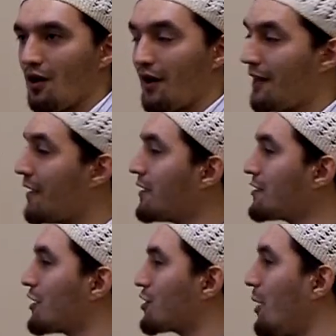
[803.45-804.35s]
Right? And
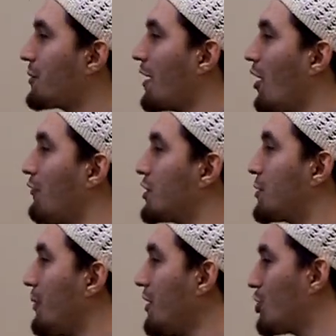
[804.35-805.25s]
this is something of a
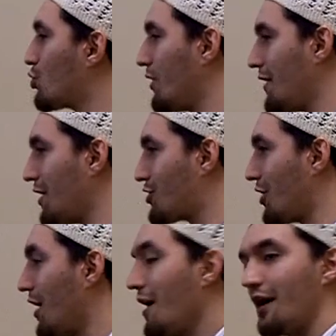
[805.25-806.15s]
spiritual nature.